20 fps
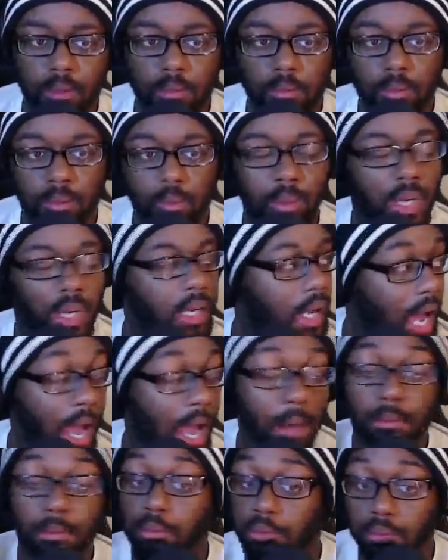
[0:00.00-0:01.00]
But
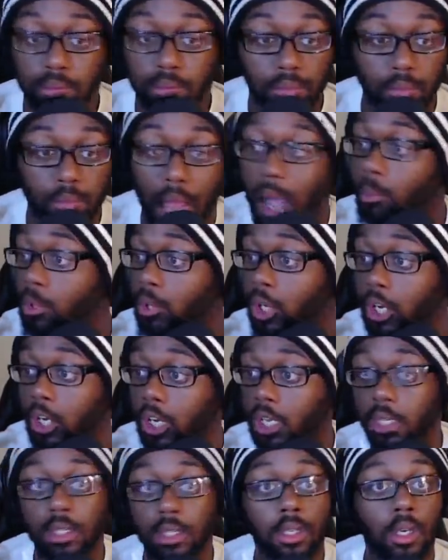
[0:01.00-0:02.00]
I'm
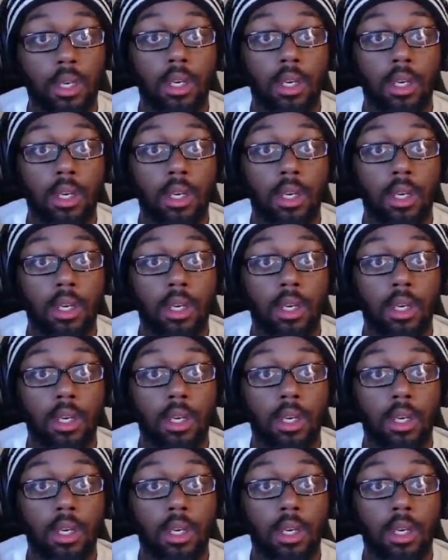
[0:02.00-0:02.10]
good.